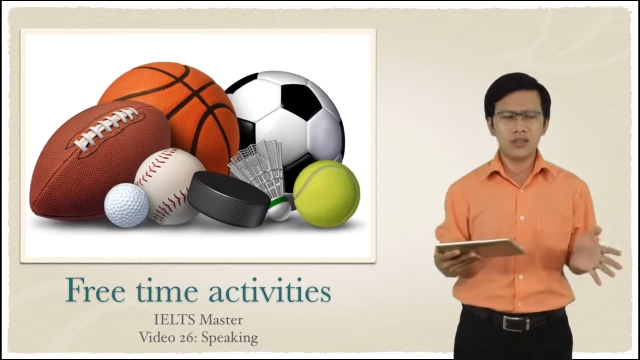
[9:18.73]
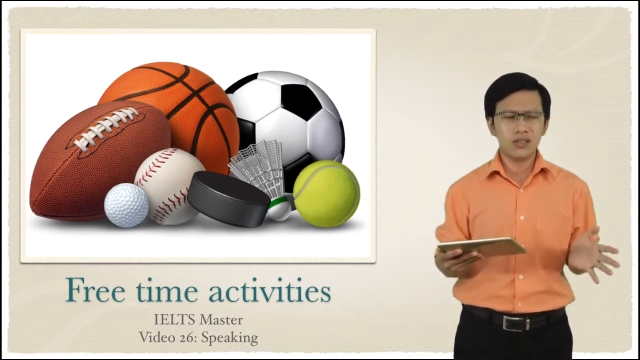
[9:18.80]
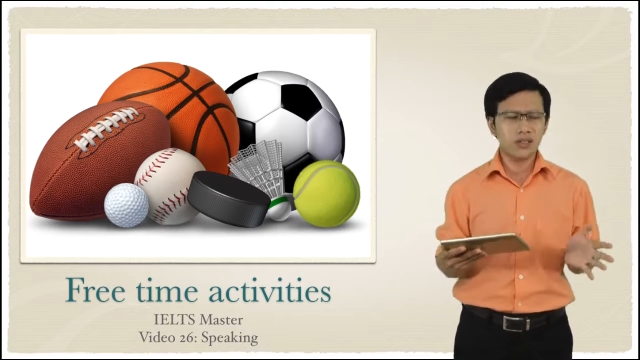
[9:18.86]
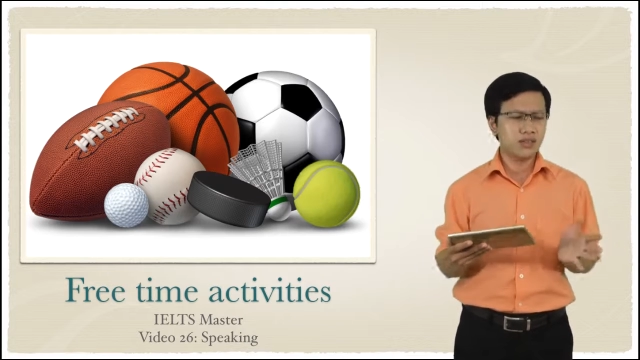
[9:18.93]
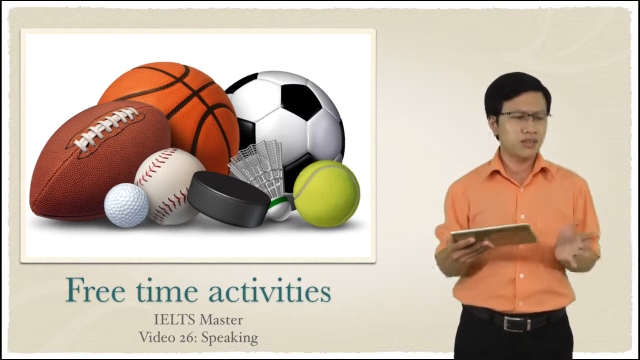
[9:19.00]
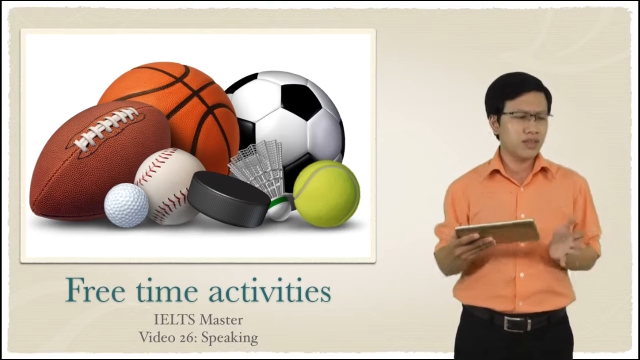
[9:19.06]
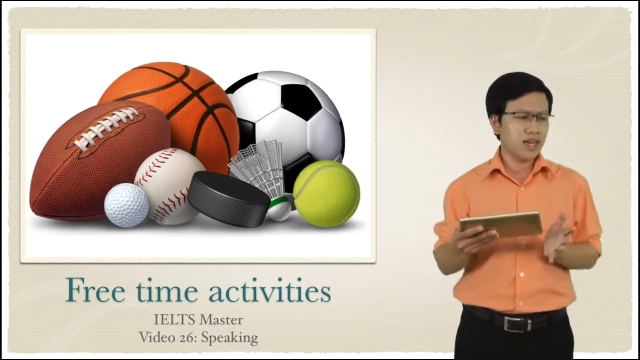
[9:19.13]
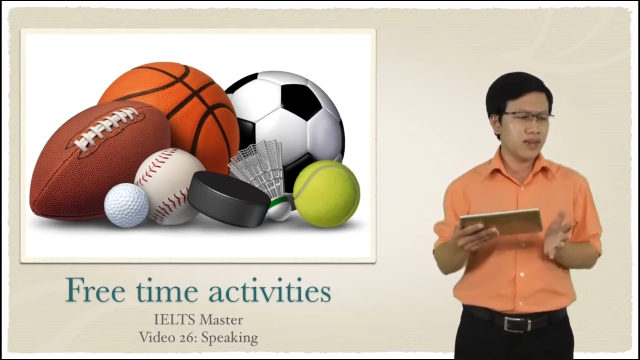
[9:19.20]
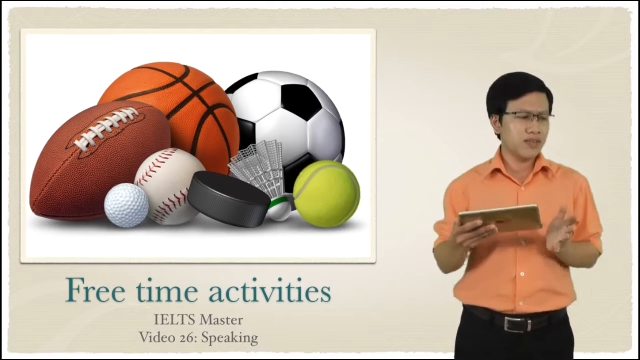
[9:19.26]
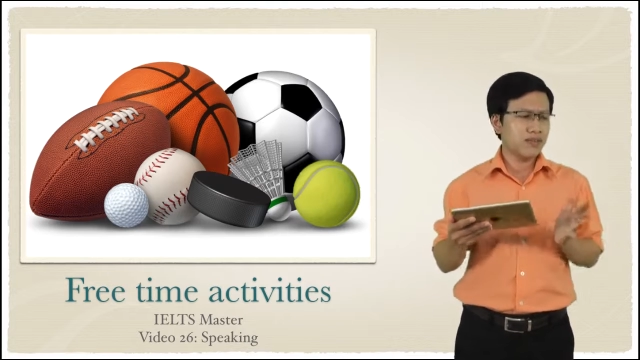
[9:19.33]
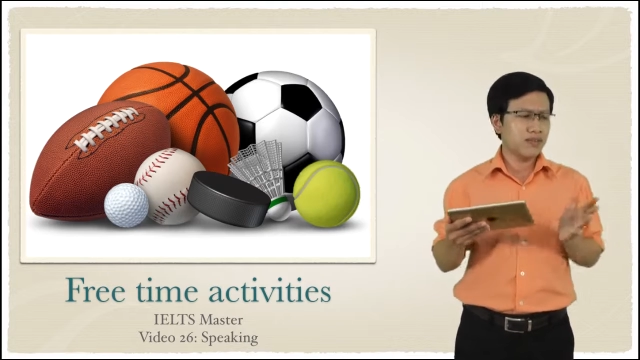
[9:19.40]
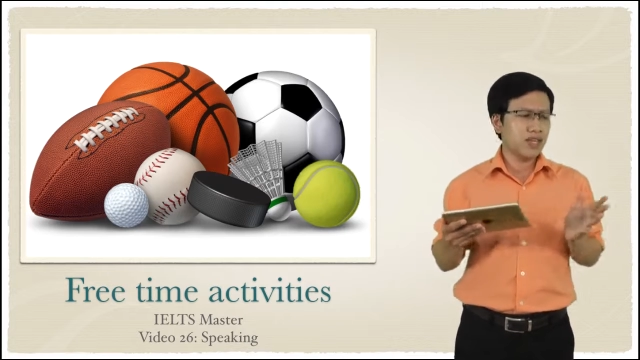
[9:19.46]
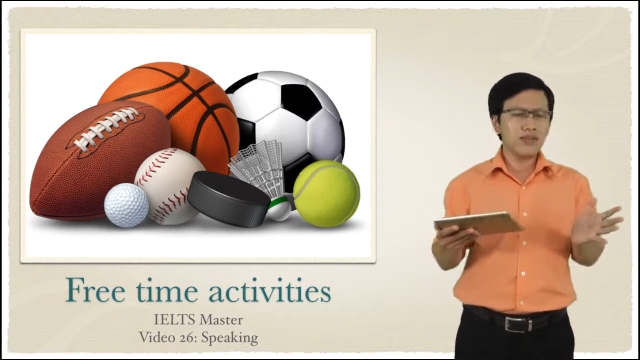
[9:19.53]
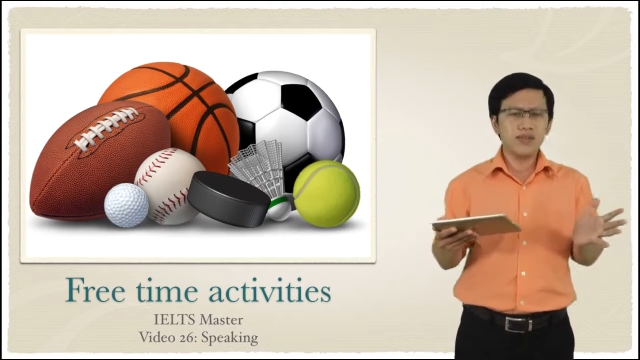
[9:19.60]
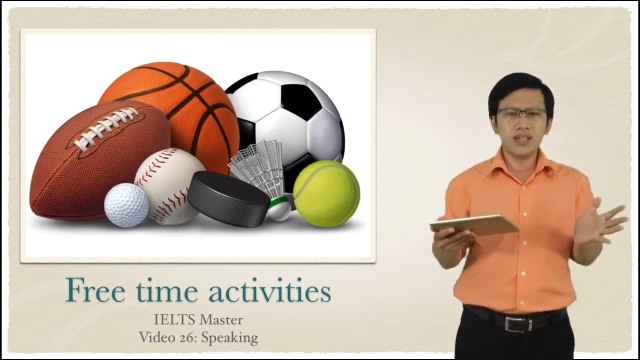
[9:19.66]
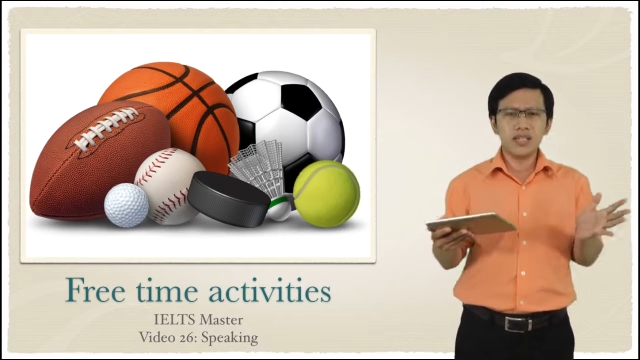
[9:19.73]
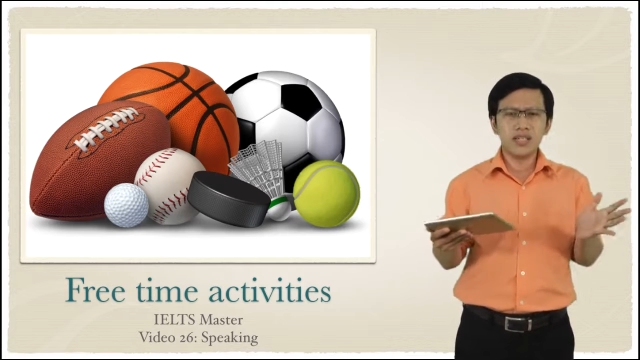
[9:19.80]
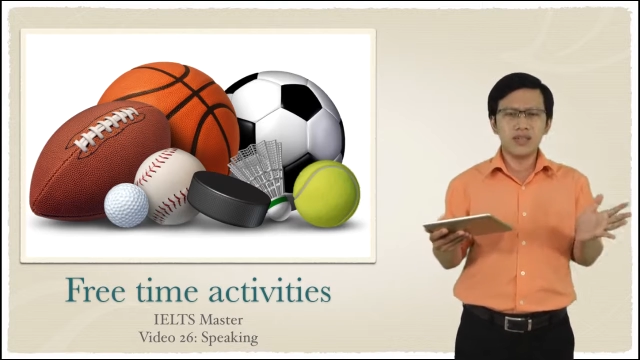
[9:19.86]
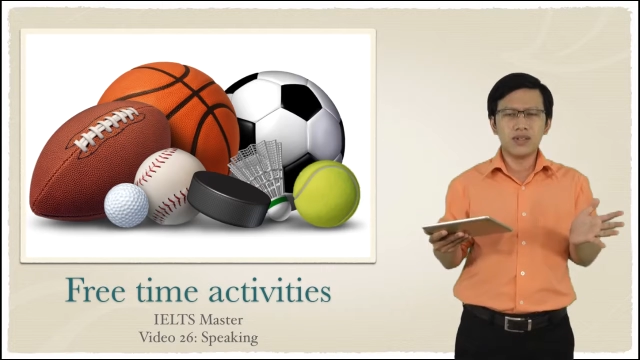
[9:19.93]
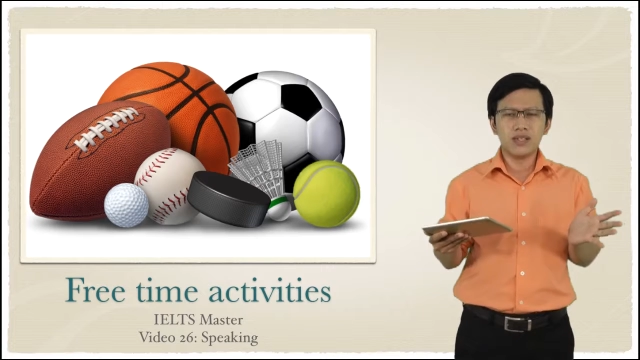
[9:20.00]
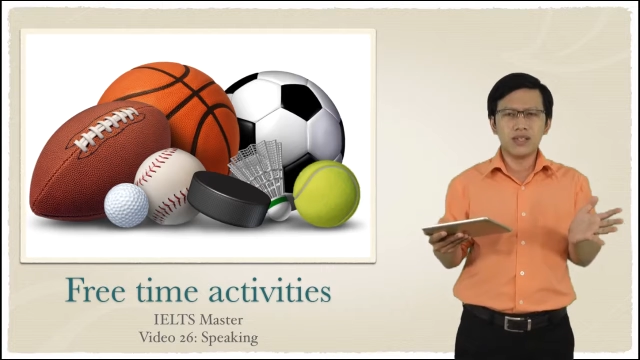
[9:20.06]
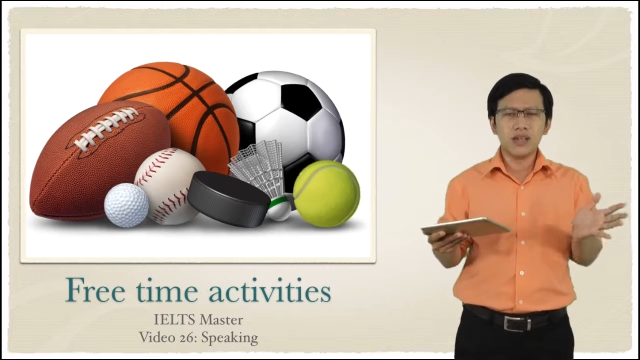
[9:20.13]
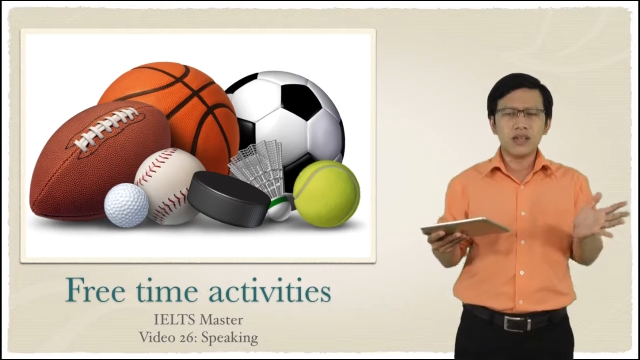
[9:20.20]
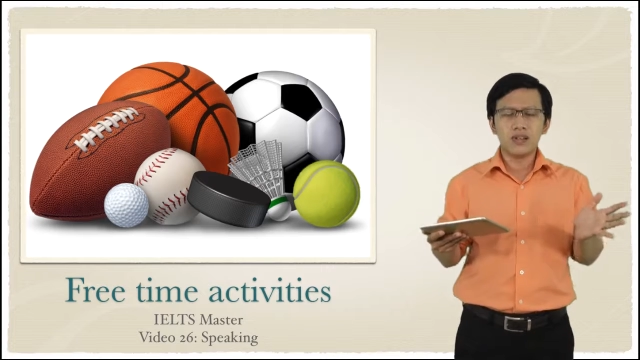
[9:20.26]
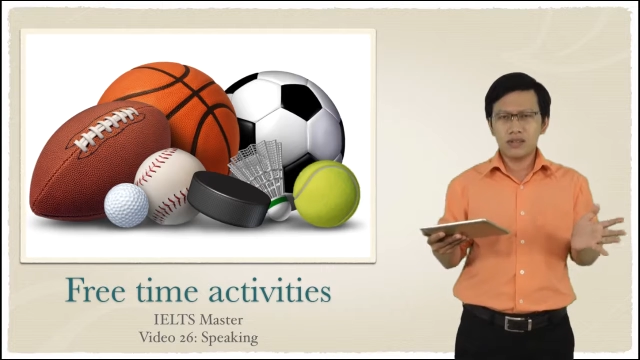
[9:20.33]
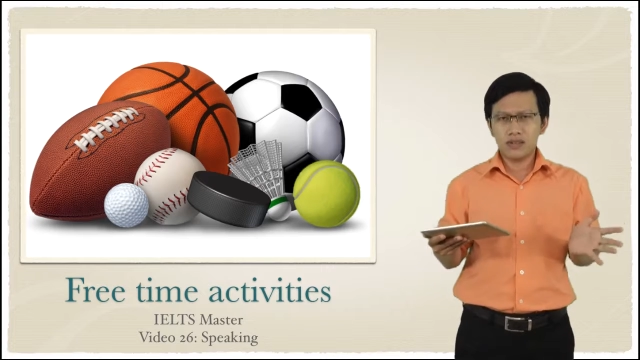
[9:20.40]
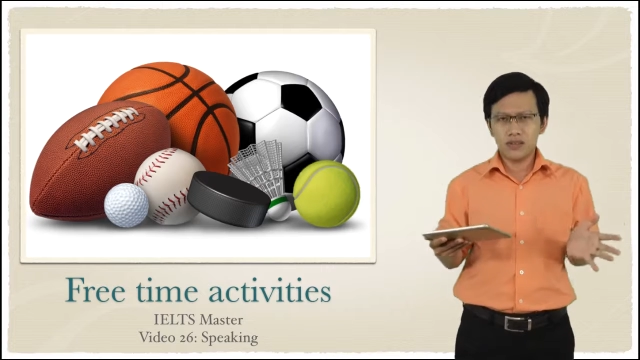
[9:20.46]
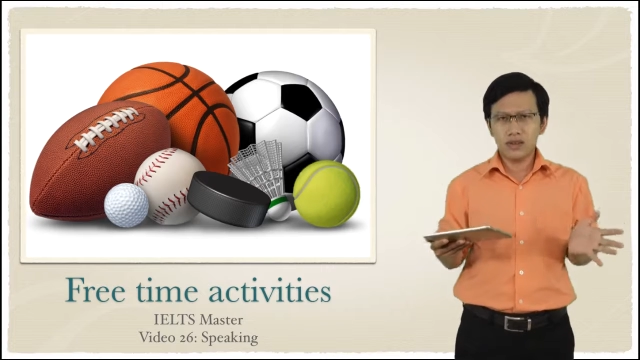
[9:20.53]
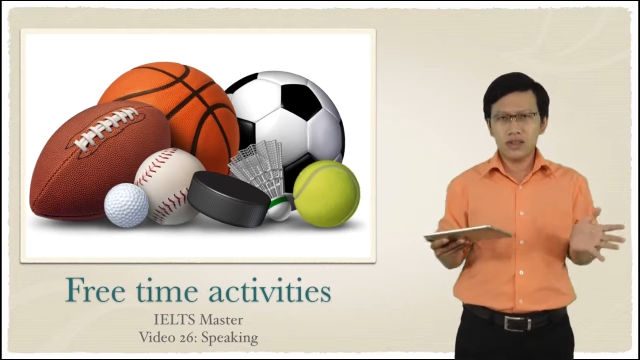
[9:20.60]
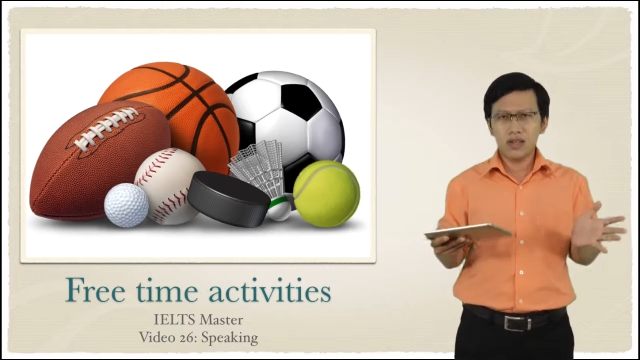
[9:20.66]
or you have never even
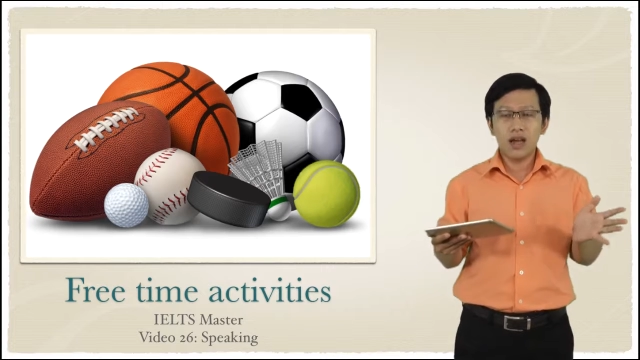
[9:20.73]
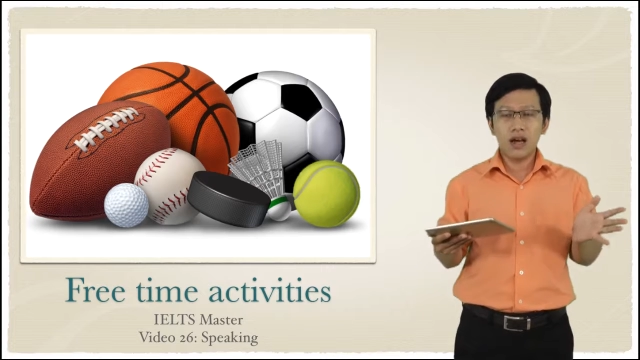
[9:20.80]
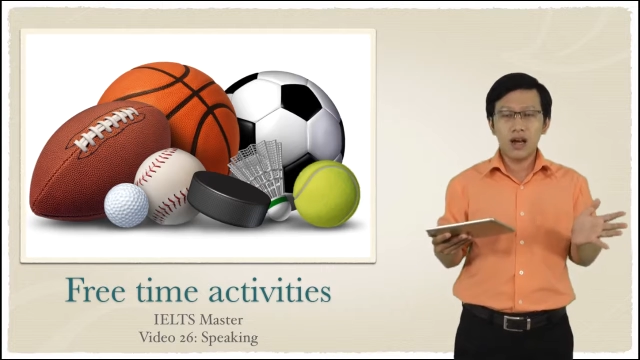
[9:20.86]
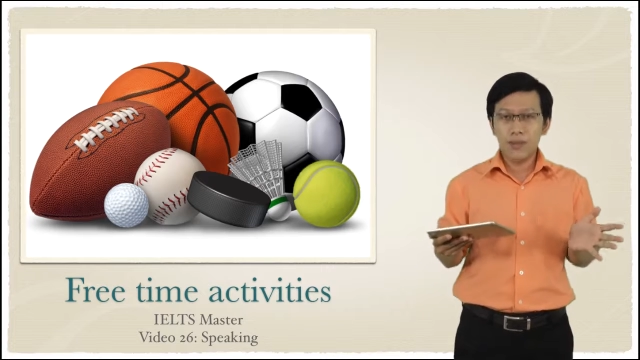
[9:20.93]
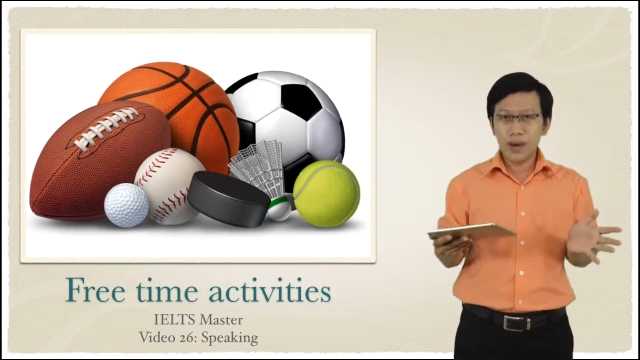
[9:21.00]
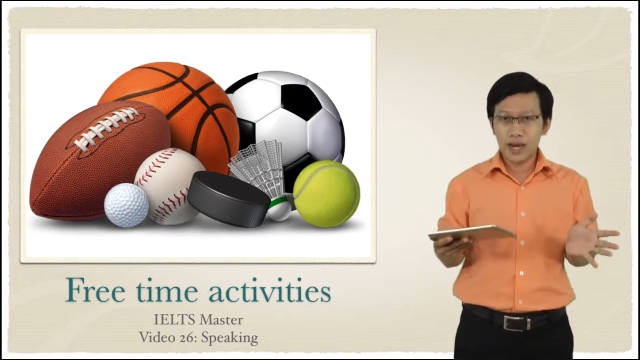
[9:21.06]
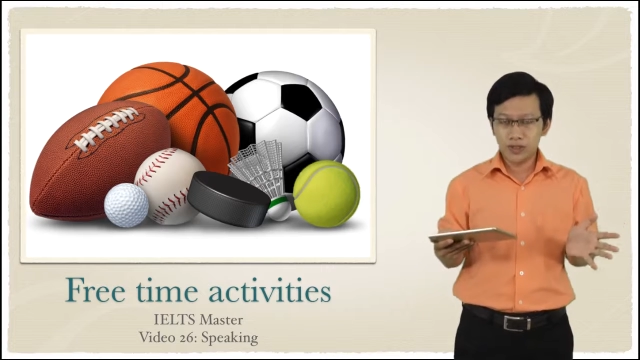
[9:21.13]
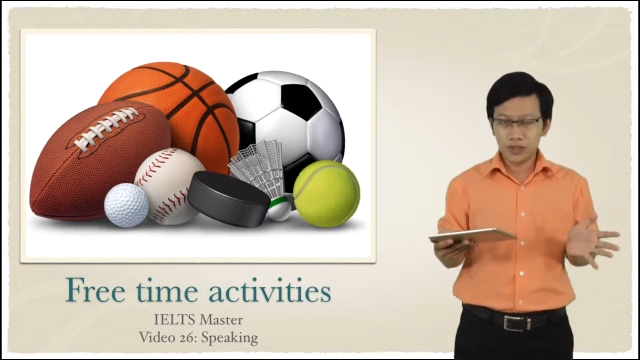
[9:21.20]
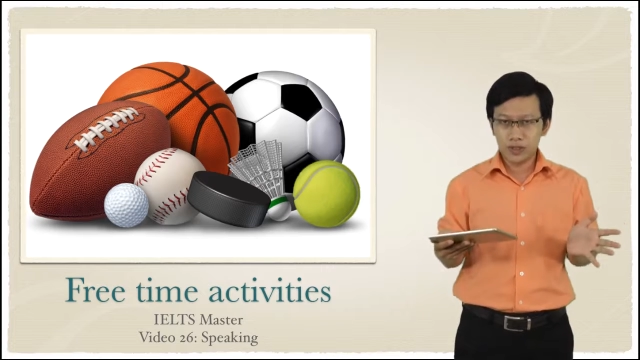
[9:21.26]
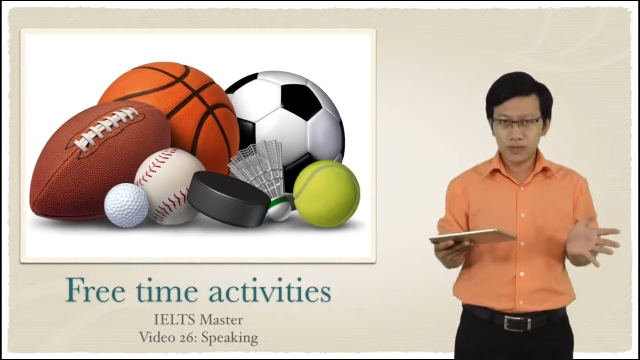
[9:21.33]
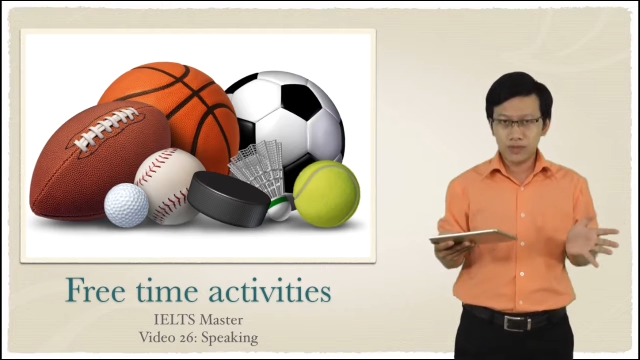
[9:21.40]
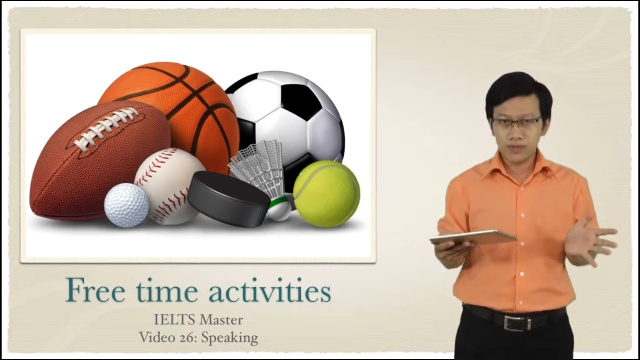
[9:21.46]
thought about.